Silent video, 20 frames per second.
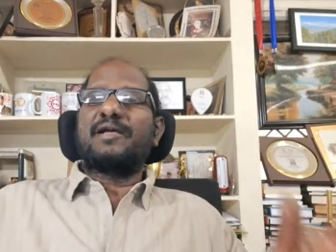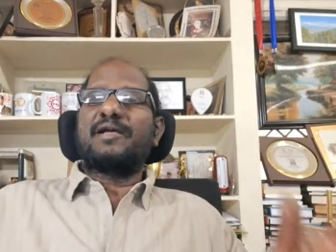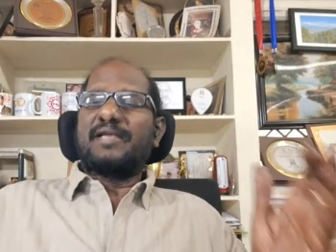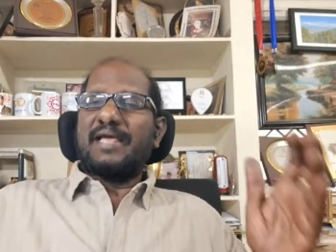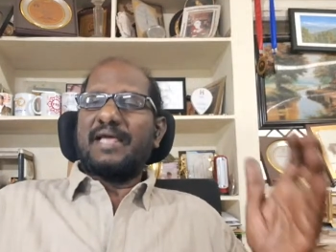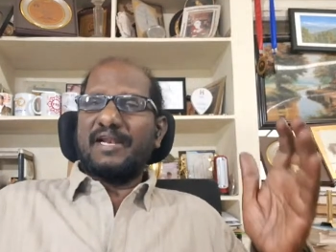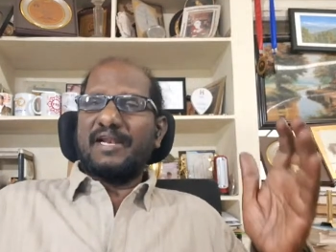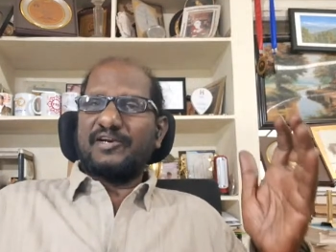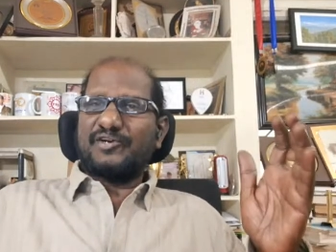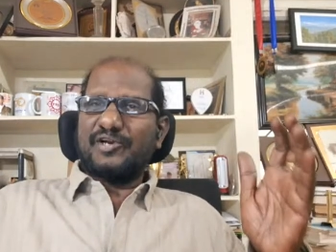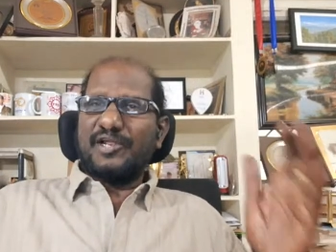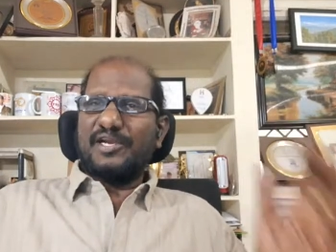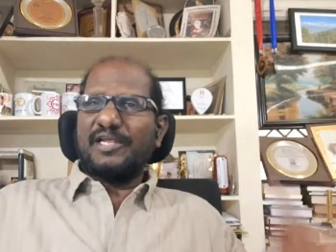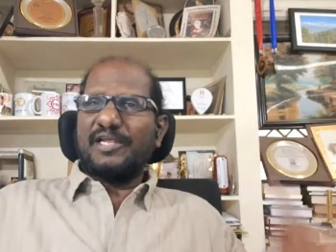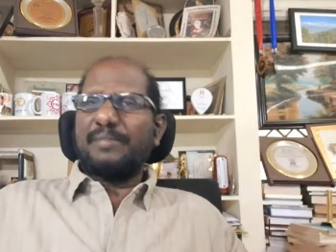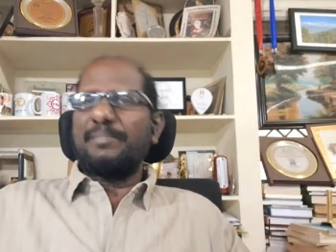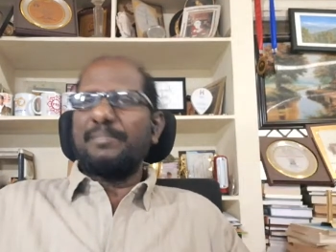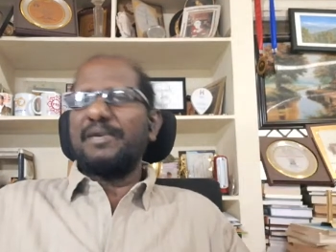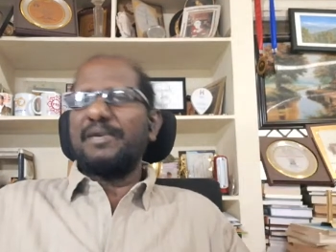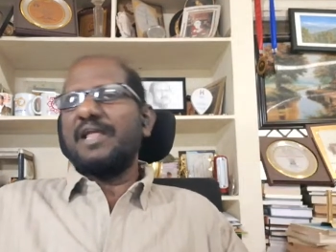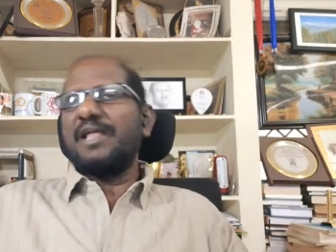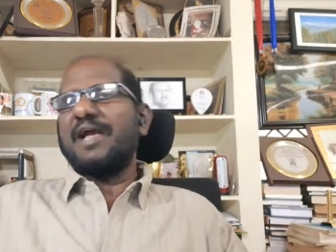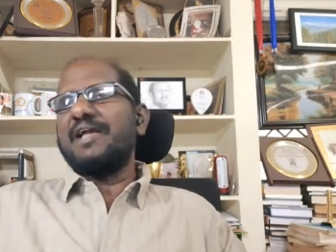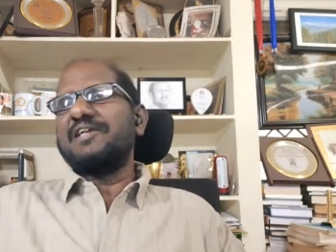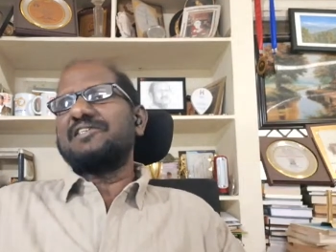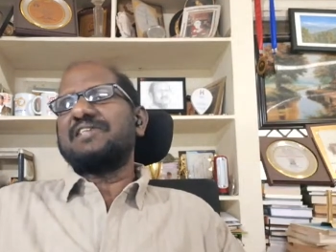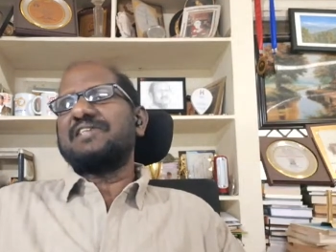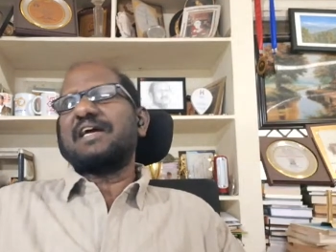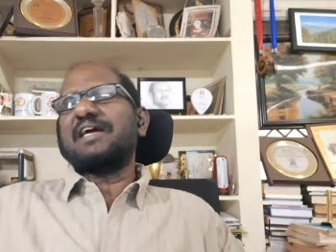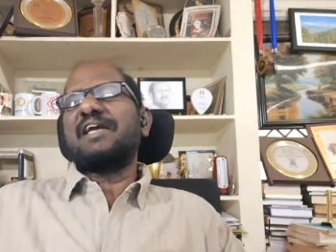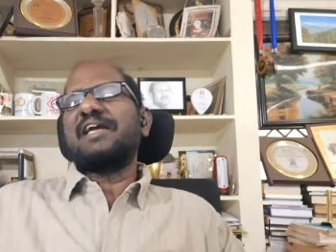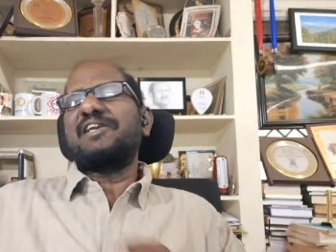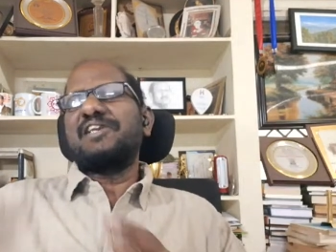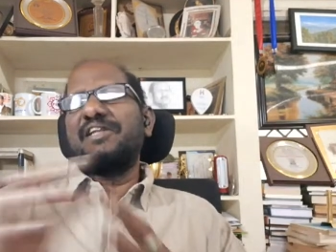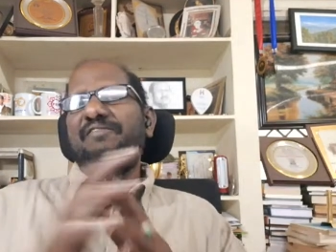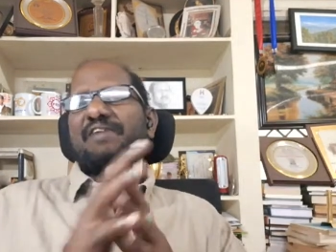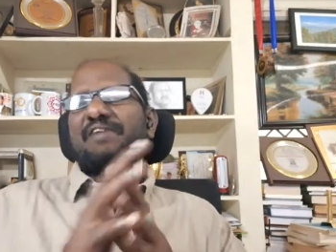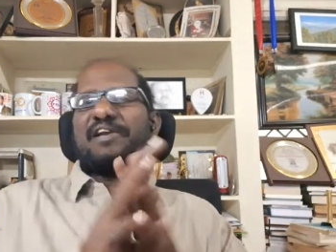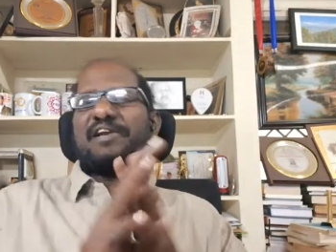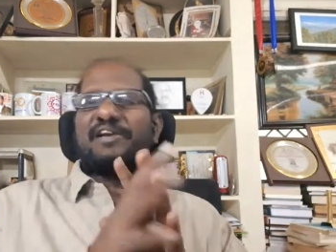Electronic media is again
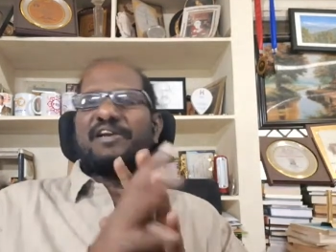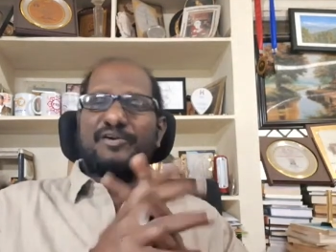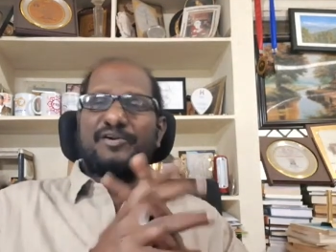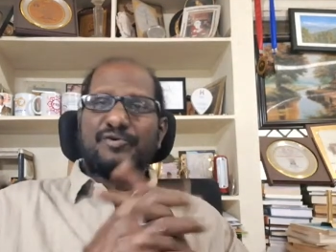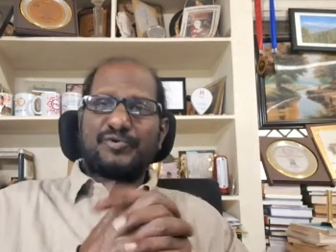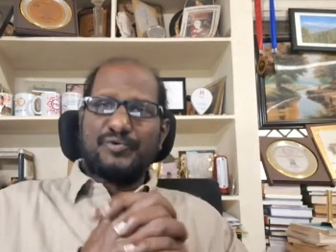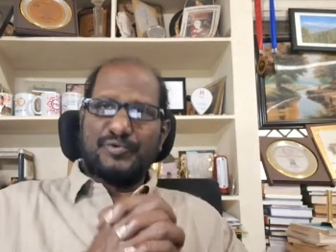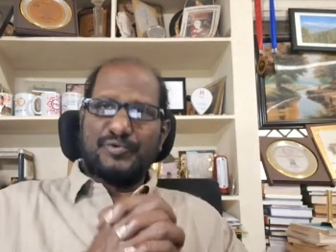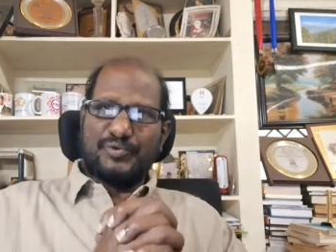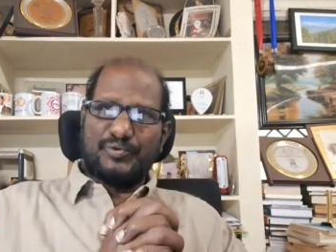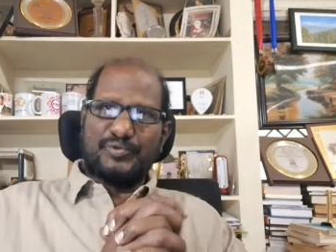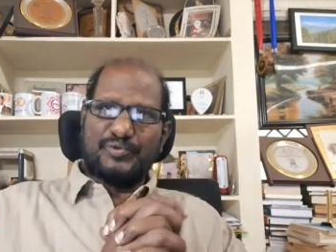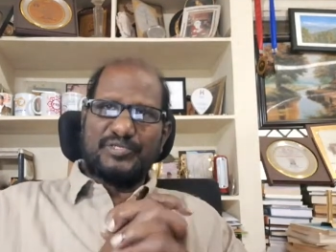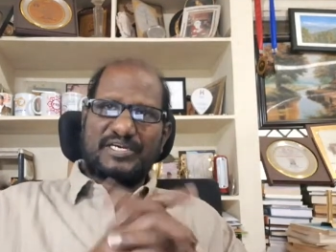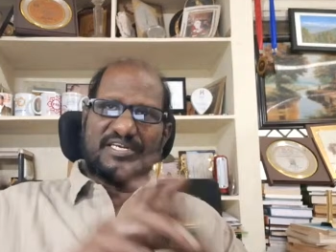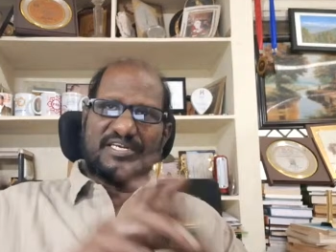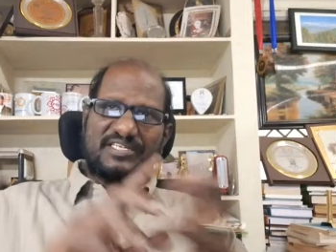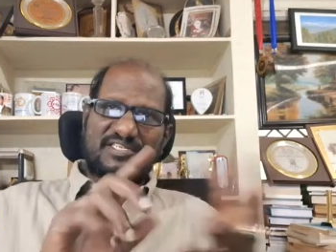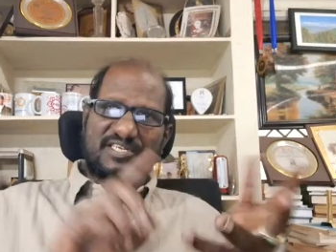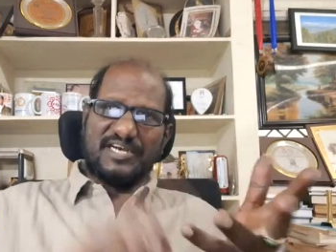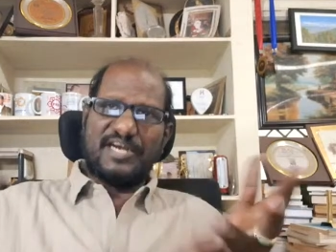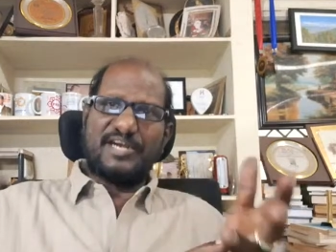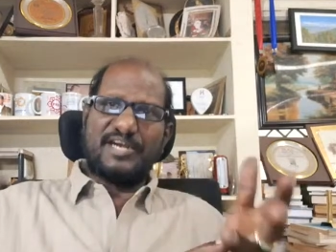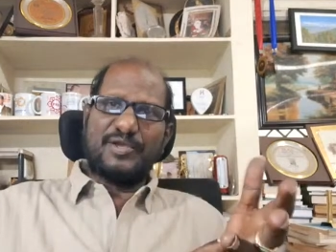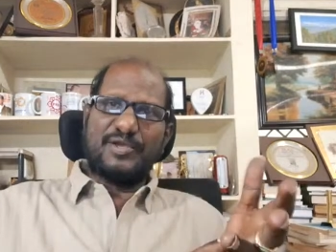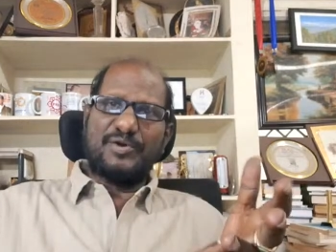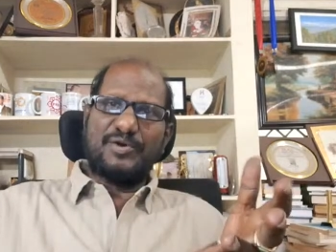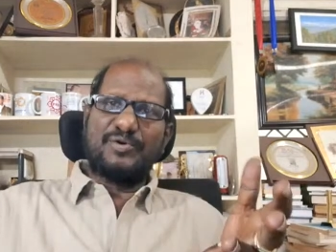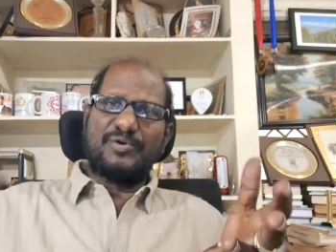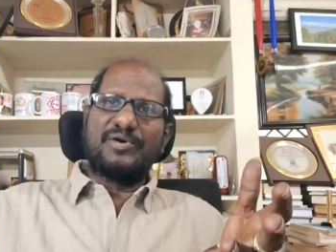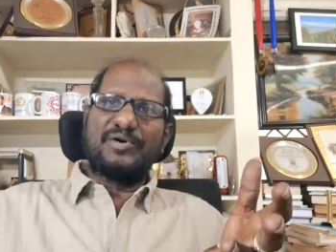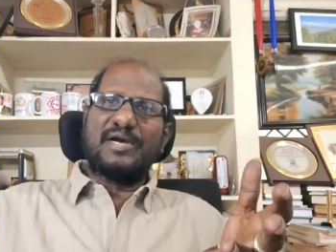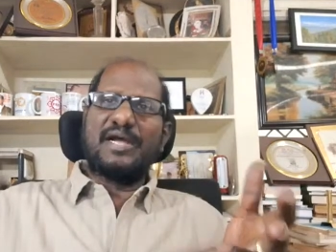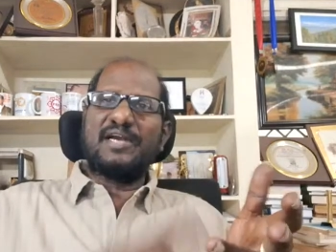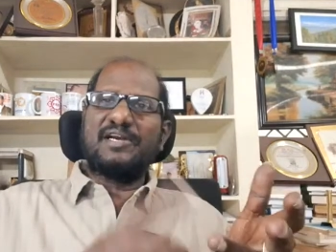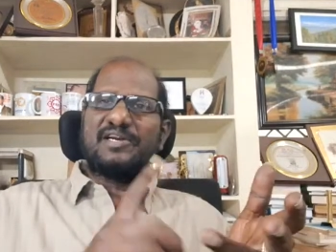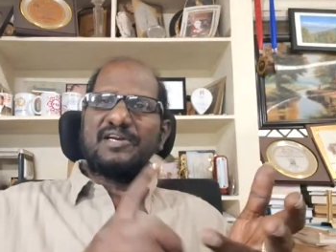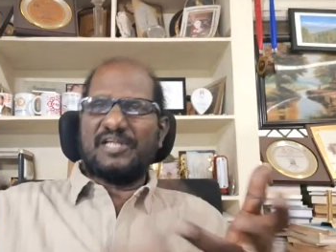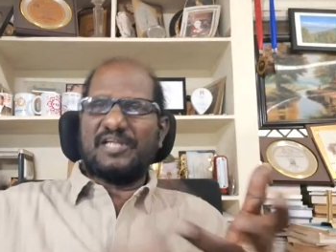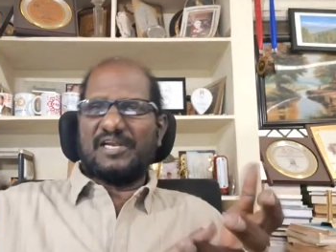divided into two, that is radio
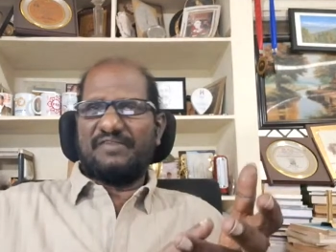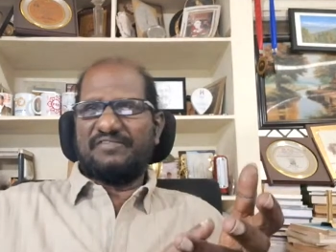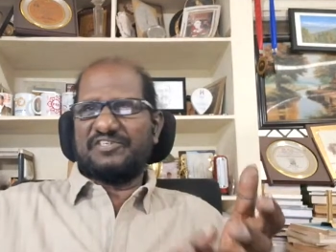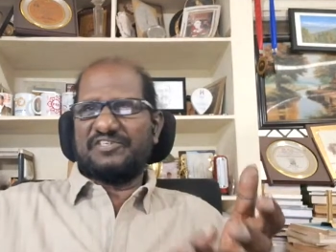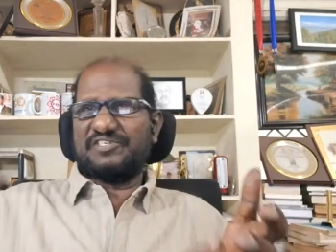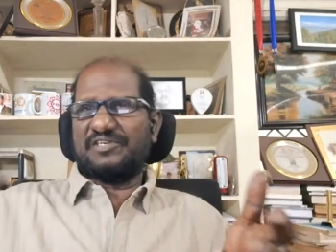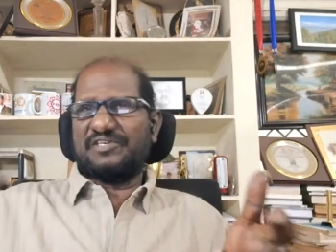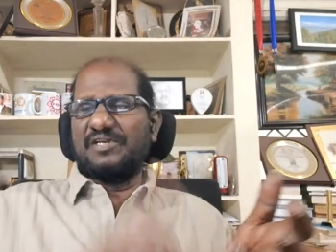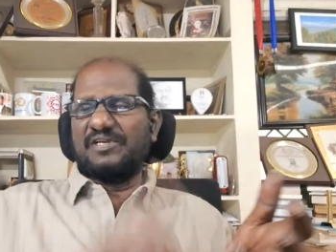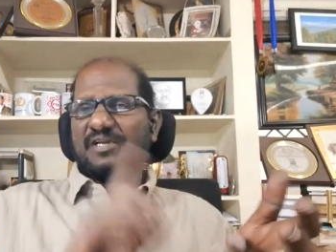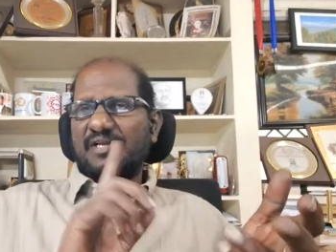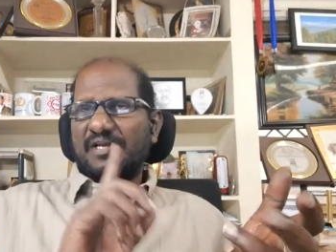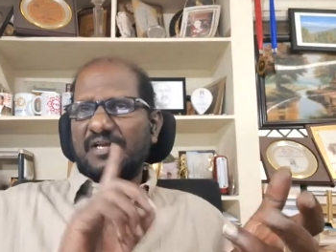and television.